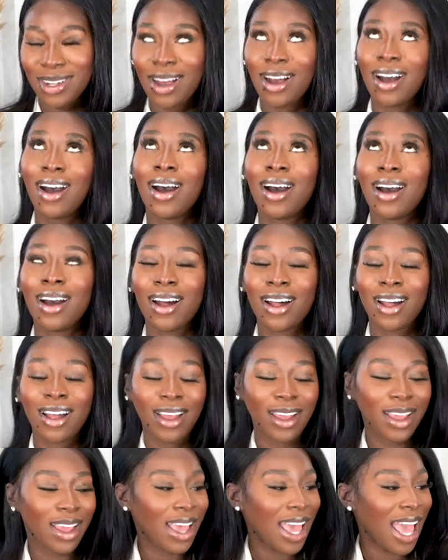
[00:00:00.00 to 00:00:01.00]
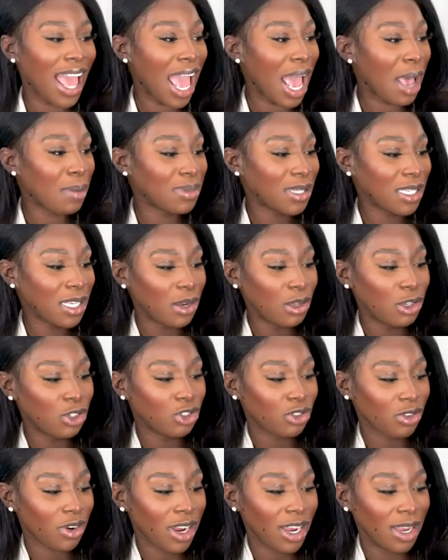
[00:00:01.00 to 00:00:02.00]
Oh, absolute
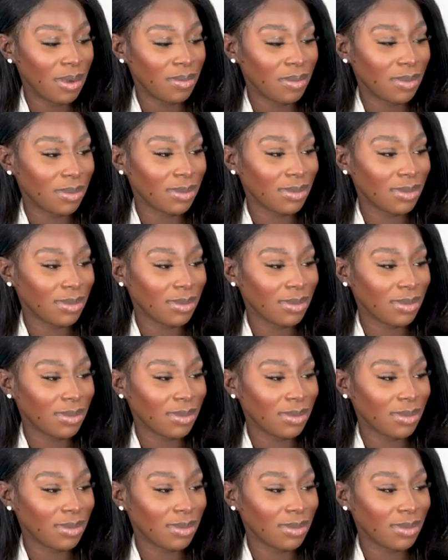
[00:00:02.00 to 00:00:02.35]
dream.